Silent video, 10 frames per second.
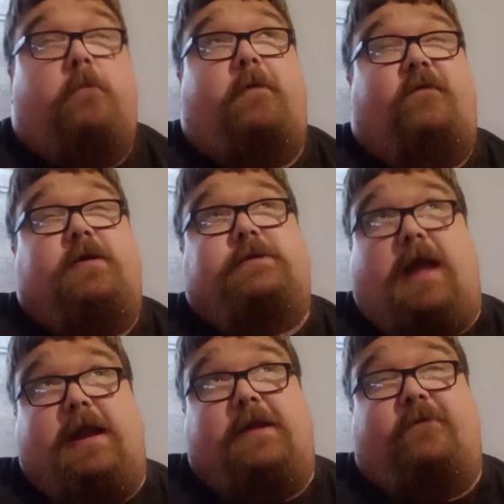but if it's
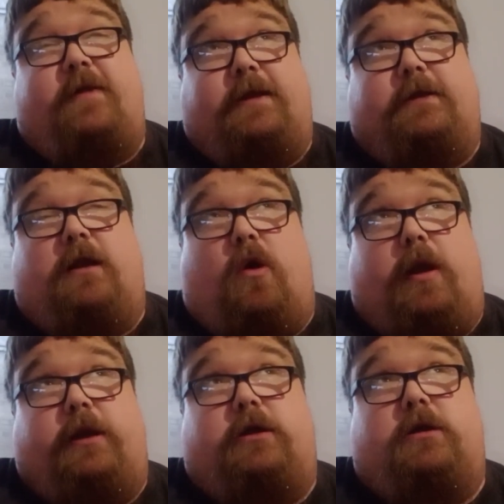anything
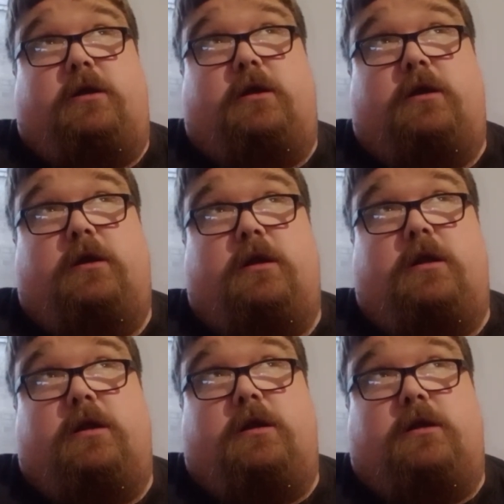like
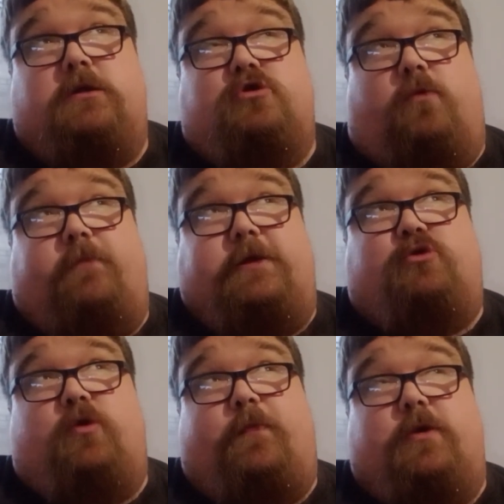zombie
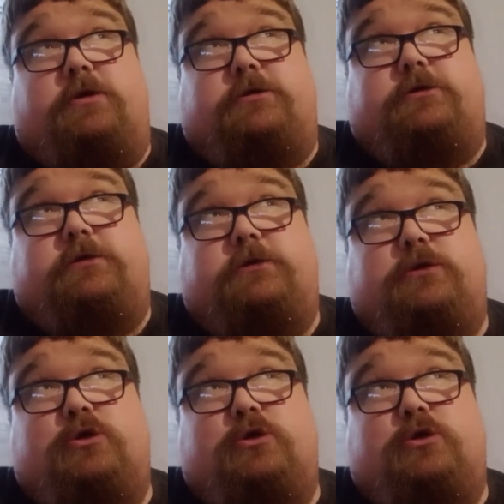strippers,